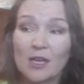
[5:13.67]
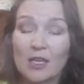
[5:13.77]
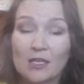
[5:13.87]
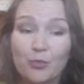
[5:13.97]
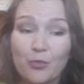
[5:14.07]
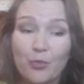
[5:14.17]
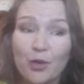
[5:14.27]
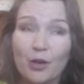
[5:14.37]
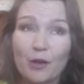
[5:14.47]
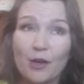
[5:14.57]
Because
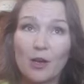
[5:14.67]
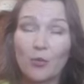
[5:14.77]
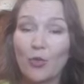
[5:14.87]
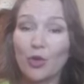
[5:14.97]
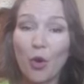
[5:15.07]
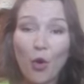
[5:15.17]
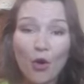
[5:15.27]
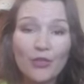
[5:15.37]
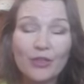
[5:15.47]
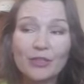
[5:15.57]
what
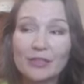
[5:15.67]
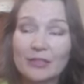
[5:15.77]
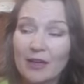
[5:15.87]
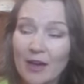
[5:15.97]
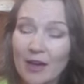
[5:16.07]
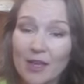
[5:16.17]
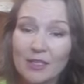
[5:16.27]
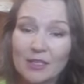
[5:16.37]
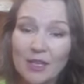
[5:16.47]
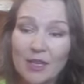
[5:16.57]
all this
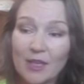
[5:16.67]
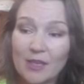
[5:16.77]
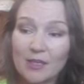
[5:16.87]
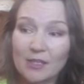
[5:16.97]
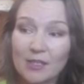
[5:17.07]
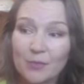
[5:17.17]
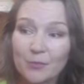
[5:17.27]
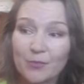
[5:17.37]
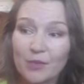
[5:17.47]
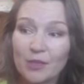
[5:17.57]
does is
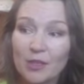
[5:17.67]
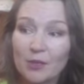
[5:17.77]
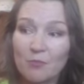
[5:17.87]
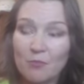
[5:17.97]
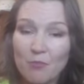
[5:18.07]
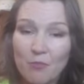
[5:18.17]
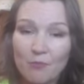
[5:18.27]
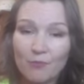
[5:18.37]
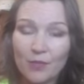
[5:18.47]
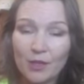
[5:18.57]

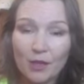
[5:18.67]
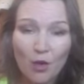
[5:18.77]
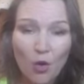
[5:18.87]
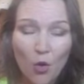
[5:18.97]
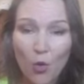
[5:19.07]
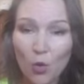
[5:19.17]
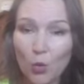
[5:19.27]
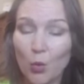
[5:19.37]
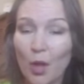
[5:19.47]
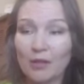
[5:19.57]
the
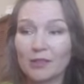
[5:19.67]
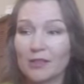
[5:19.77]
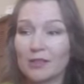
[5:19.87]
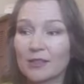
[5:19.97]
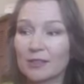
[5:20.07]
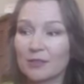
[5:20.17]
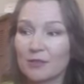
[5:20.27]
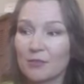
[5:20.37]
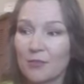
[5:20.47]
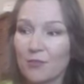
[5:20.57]
whole wellness
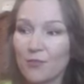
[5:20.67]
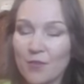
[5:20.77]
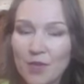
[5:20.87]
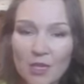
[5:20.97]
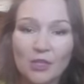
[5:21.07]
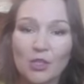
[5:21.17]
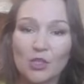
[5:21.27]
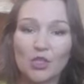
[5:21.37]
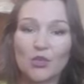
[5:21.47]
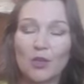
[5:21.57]

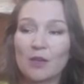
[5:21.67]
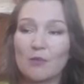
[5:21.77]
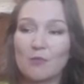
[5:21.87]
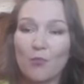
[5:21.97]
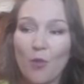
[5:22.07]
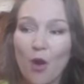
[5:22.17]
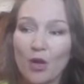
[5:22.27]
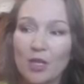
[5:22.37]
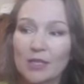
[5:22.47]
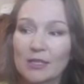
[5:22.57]
industry
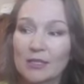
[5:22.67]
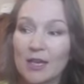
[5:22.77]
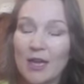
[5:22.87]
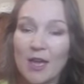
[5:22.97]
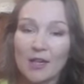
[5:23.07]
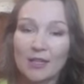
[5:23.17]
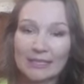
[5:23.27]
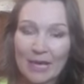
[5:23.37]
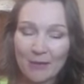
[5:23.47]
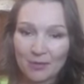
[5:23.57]
markets
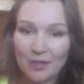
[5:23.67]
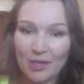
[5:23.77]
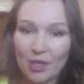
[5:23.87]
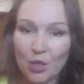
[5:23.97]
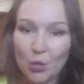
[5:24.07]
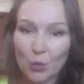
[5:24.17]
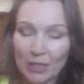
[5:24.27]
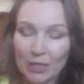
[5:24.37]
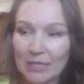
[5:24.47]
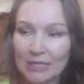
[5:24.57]
something
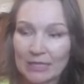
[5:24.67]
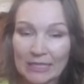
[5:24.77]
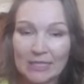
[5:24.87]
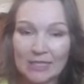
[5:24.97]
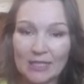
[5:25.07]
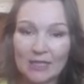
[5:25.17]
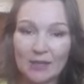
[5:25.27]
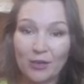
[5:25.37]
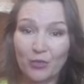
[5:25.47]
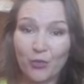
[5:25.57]
quick and
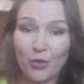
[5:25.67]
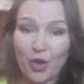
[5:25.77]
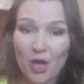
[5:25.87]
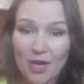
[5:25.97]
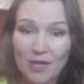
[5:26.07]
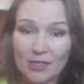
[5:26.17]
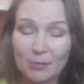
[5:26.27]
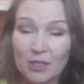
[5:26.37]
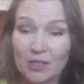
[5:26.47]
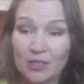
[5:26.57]
easy for us
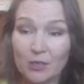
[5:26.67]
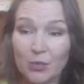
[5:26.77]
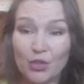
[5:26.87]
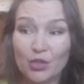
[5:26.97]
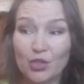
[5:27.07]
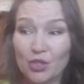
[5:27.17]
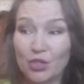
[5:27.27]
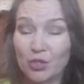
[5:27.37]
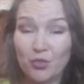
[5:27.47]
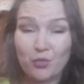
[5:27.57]
because we are
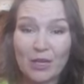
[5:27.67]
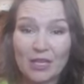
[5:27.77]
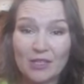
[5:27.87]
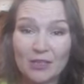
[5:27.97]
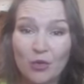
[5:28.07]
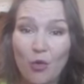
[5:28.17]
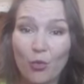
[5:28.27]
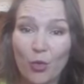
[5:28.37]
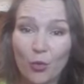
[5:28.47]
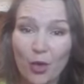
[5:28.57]
just too busy and
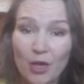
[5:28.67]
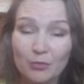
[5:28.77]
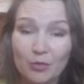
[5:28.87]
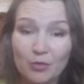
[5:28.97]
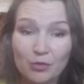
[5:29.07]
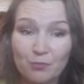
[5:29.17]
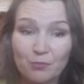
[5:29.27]
overwhelmed